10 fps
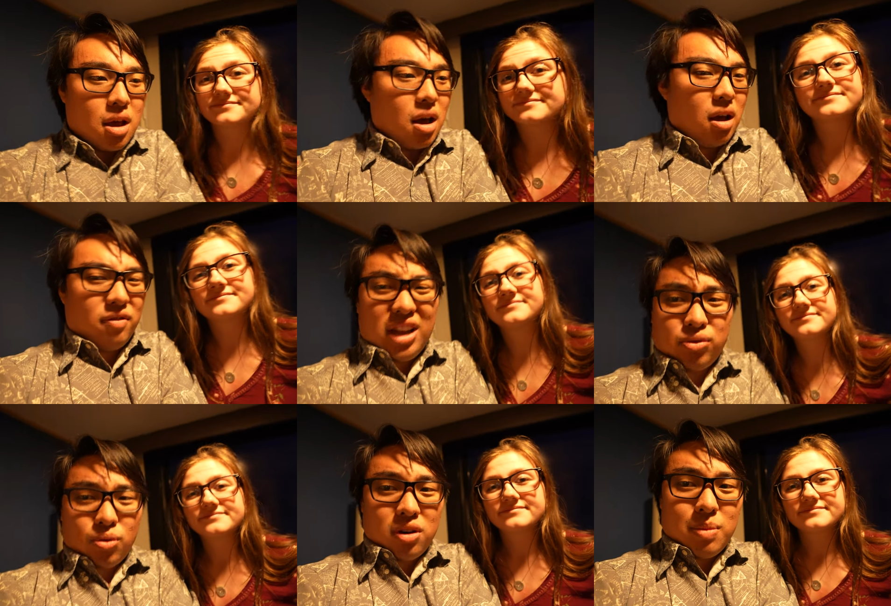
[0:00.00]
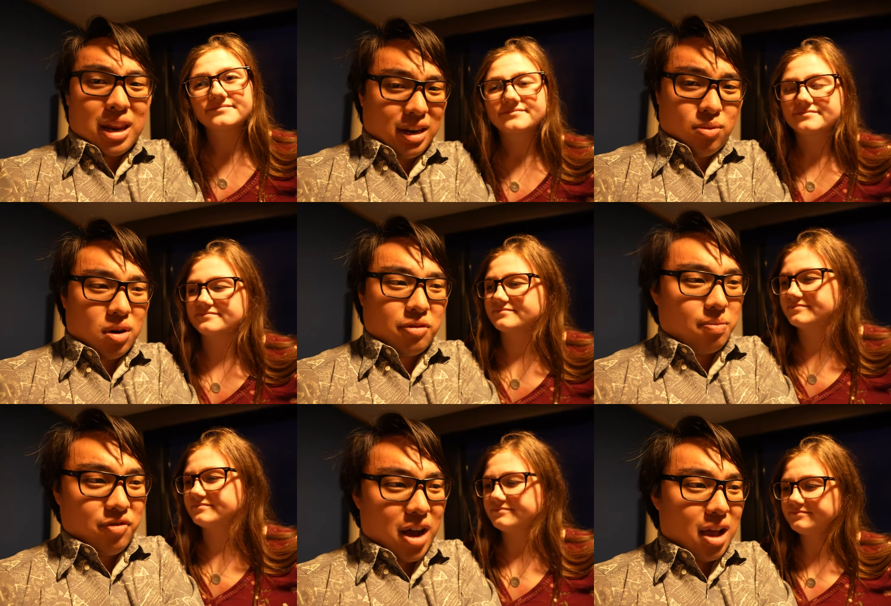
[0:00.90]
Speaker 1: Uh, in fact, we would not have made anywhere
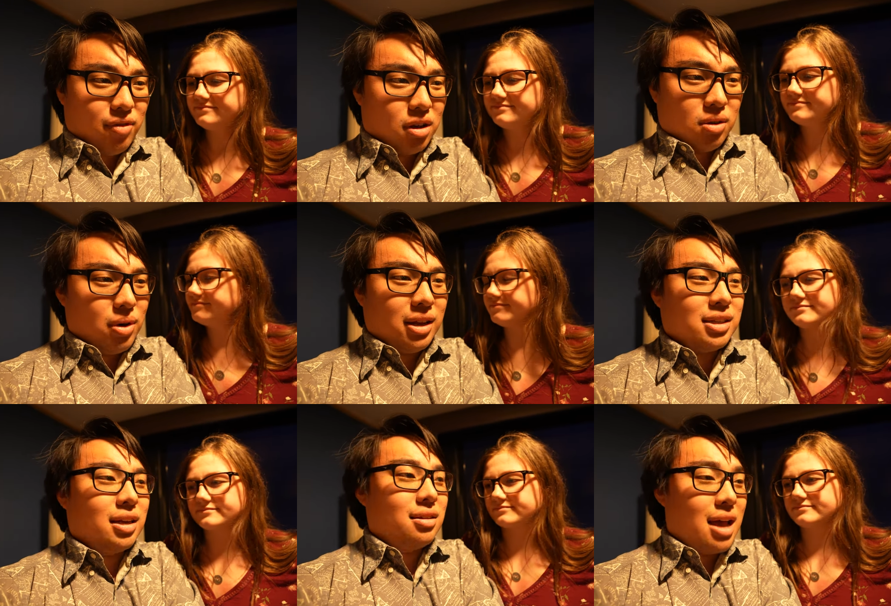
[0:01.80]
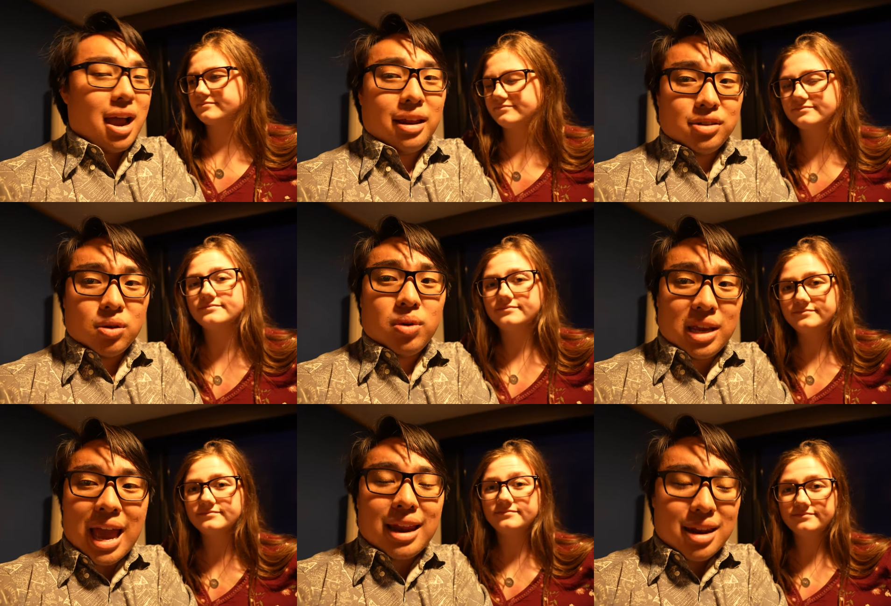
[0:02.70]
from 5 all the way until 9. So
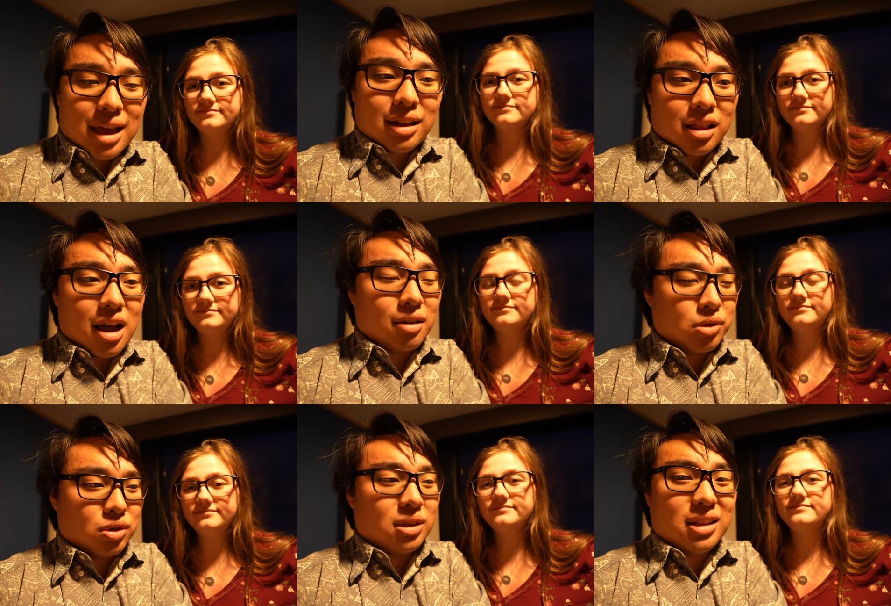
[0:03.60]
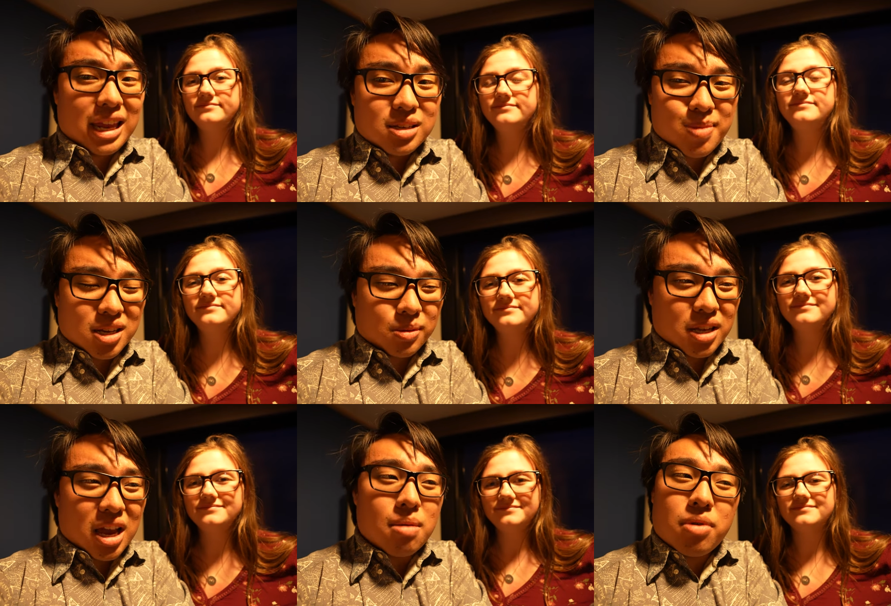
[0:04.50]
we had 9 o'clock, which is the latest
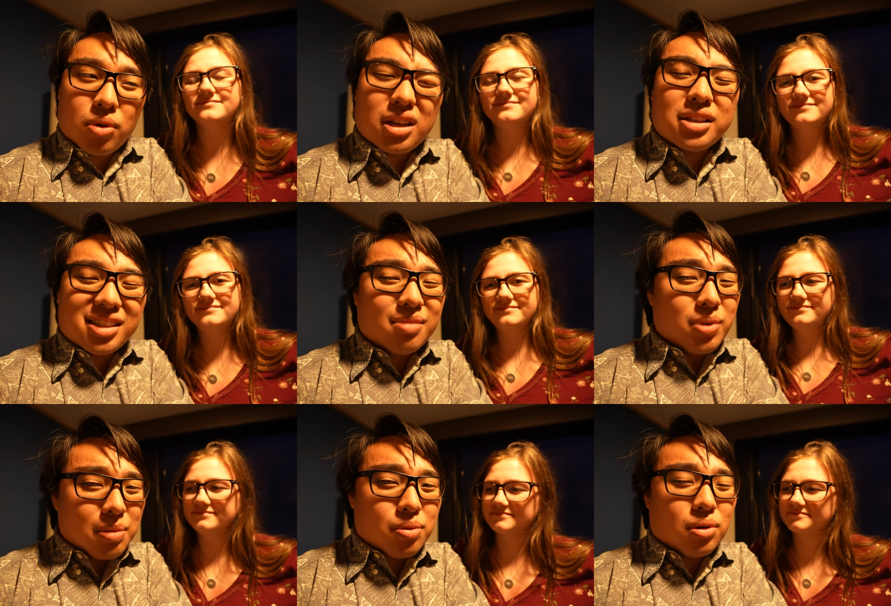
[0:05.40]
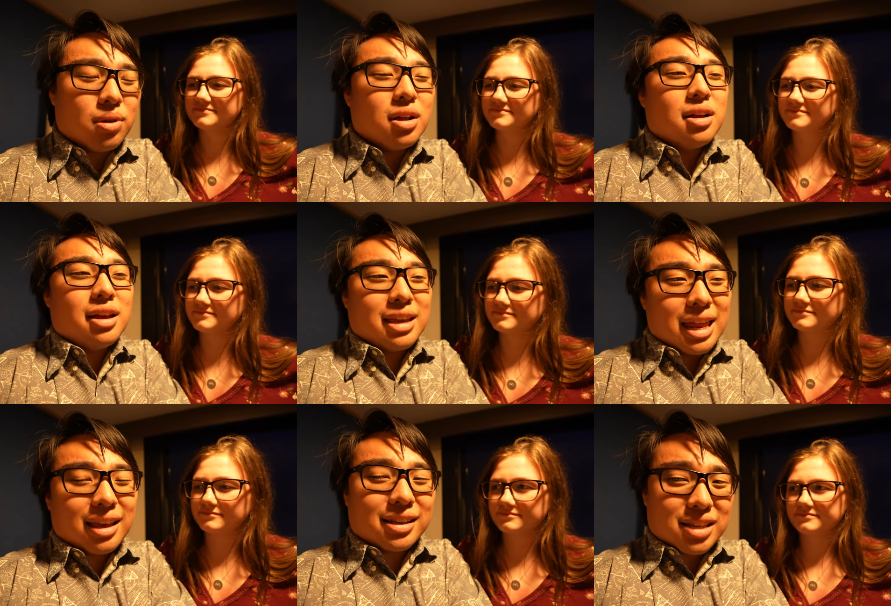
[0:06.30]
possible time, but we did see people
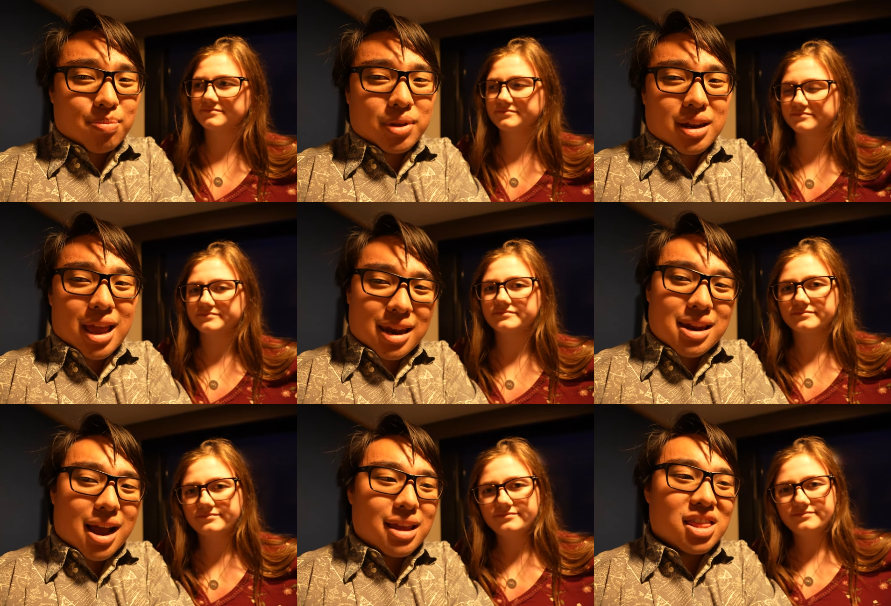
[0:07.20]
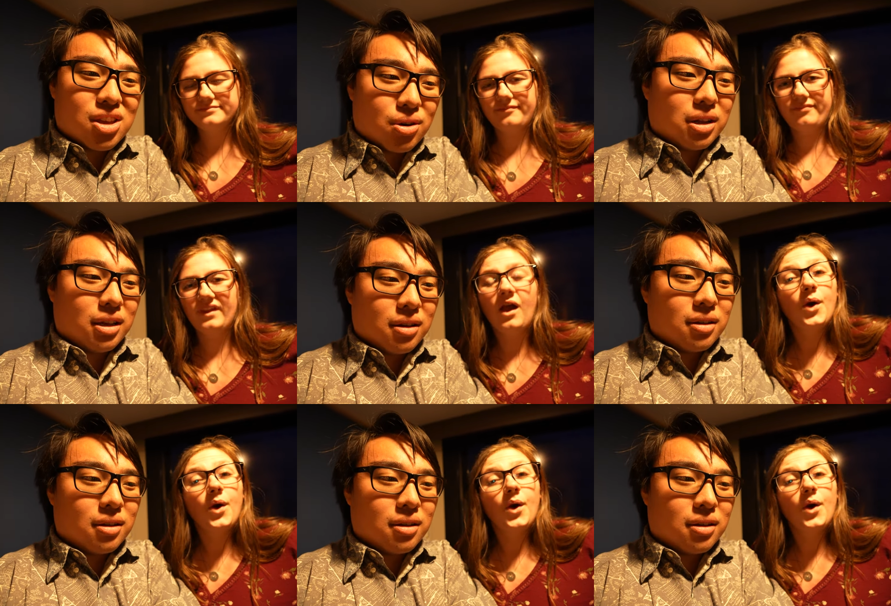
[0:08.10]
getting accepted at 9.30.